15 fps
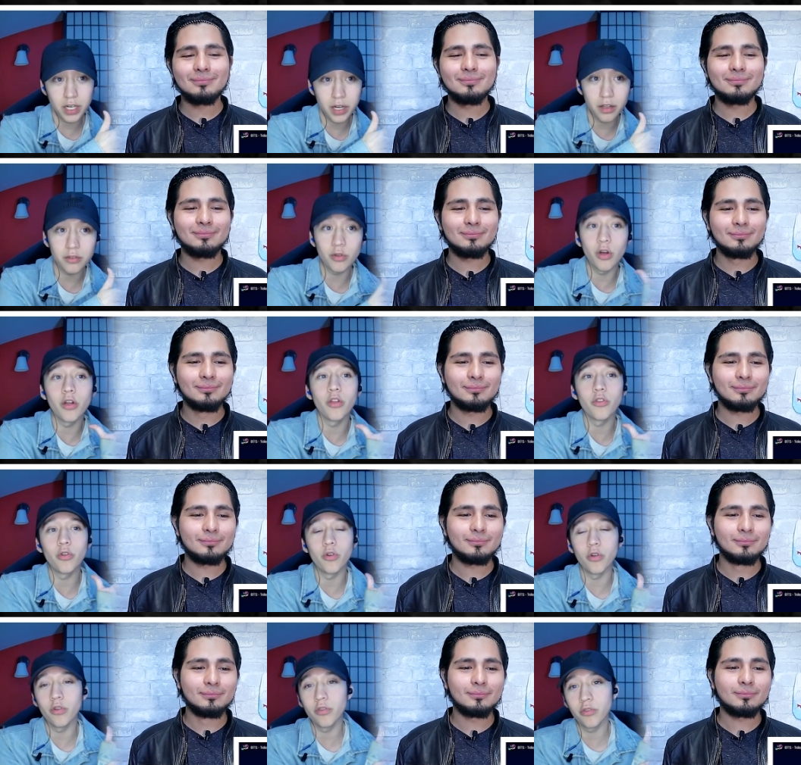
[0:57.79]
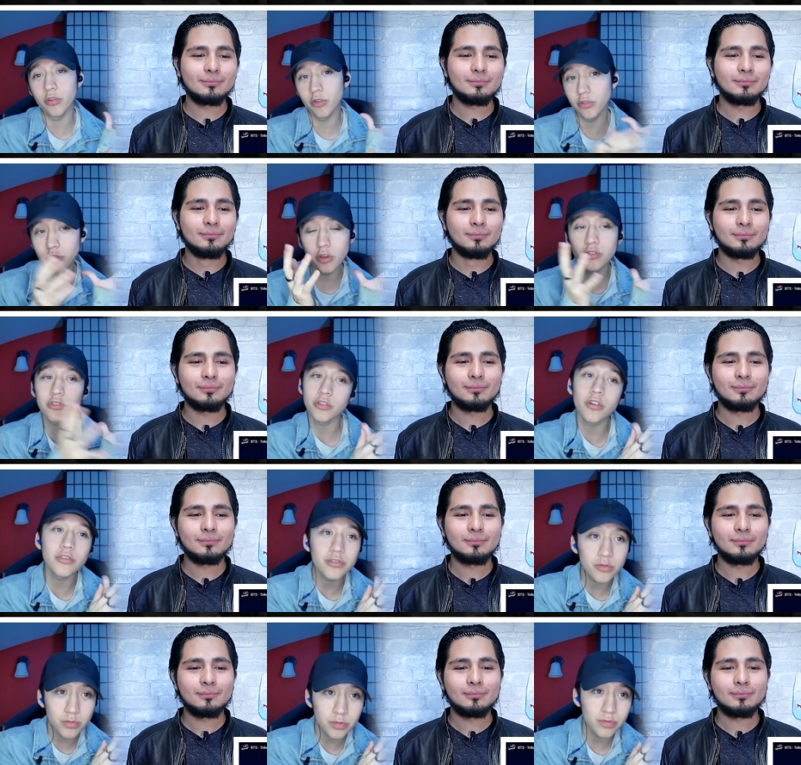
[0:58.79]
Speaker 1: to go check out the, the, the, the other
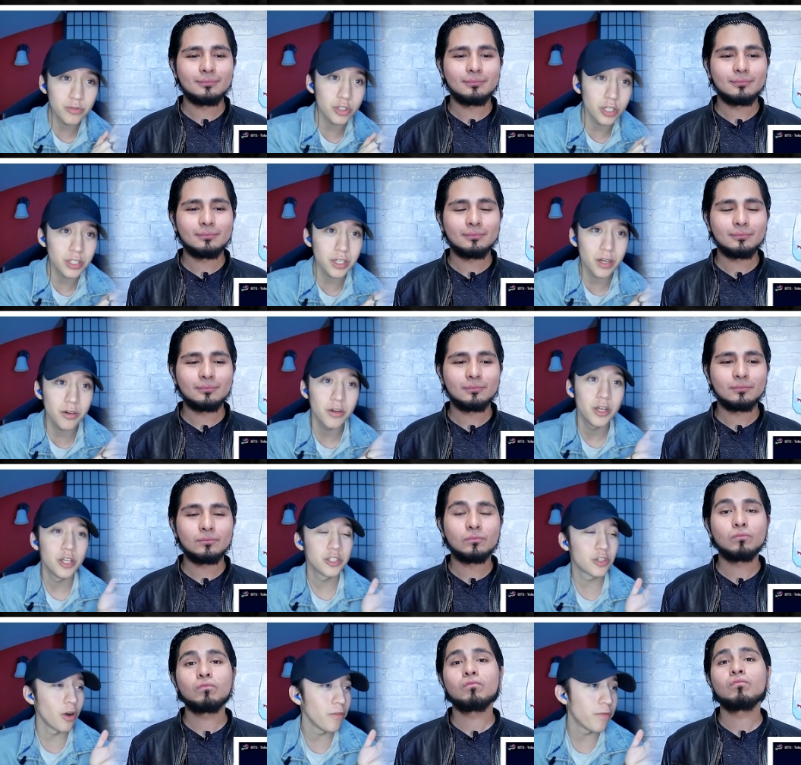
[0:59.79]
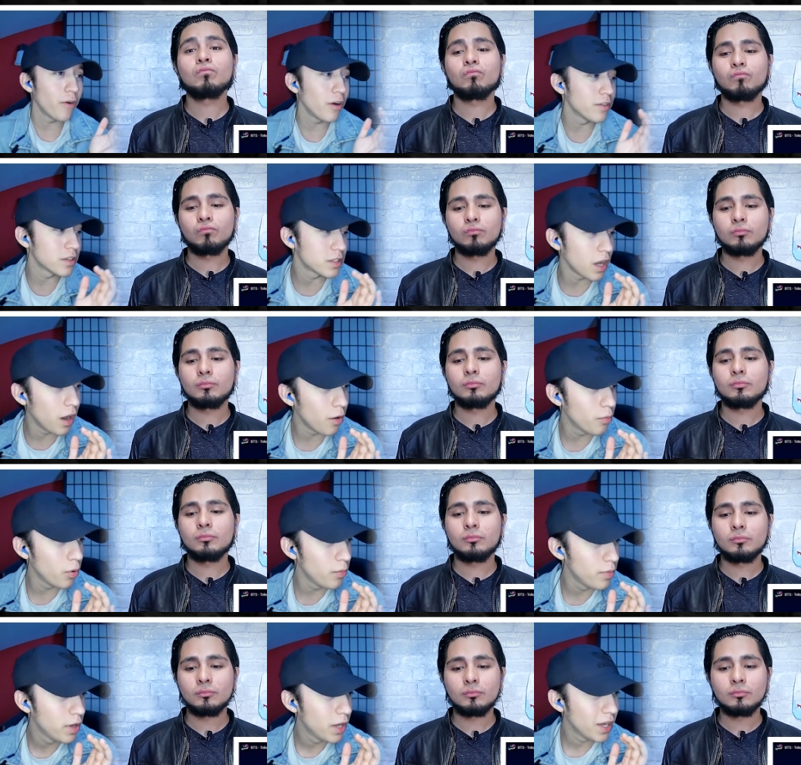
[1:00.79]
songs that we've checked out so far, this
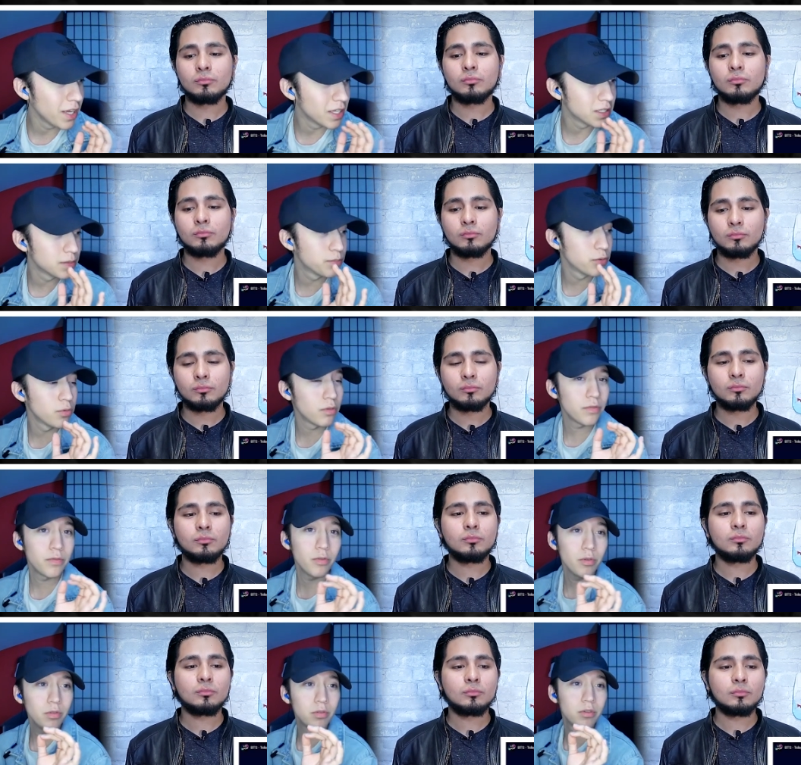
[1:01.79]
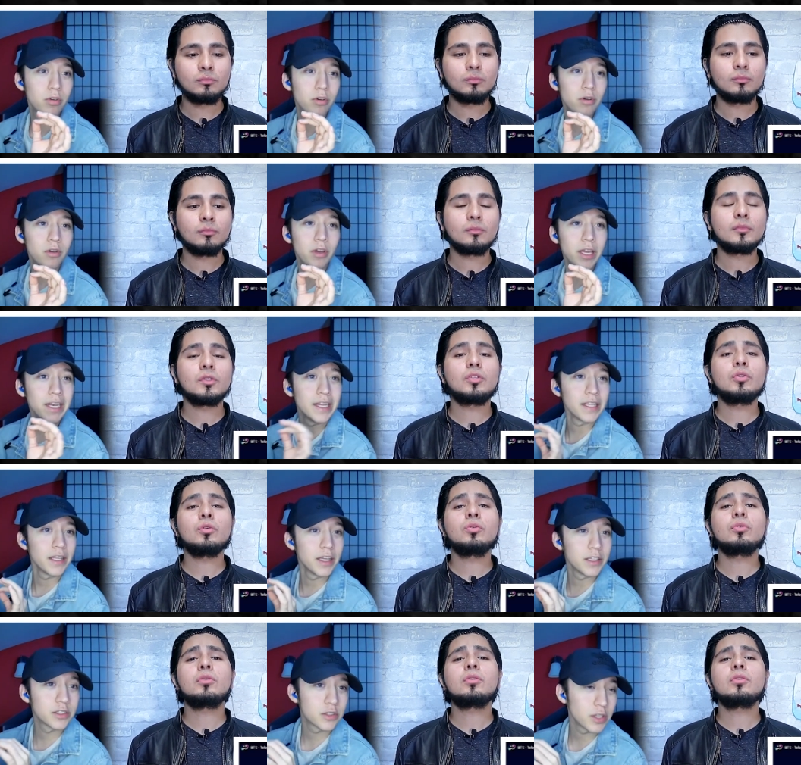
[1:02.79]
album is beautiful.
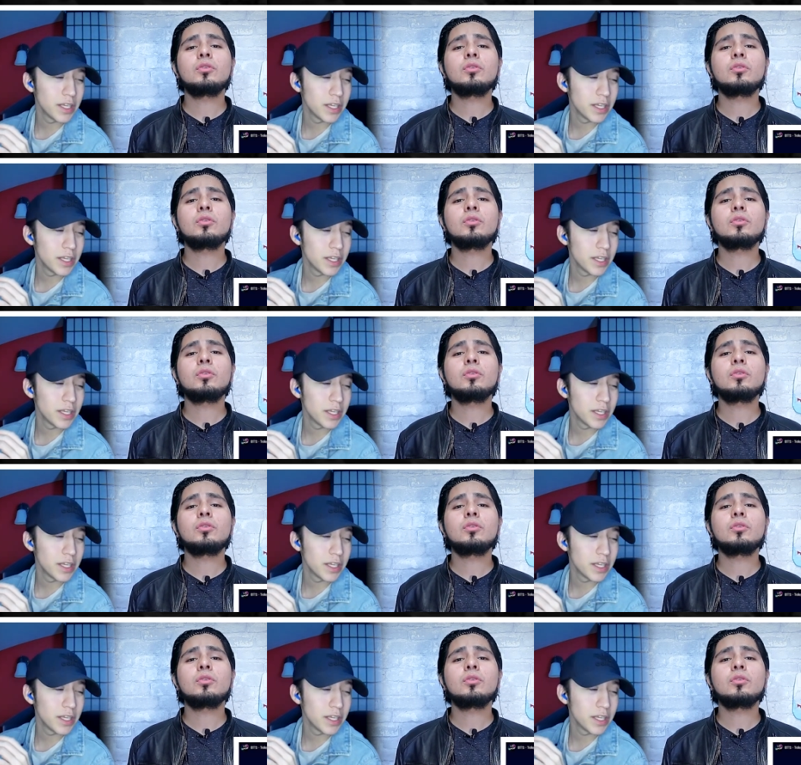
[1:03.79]
Dude, it, it,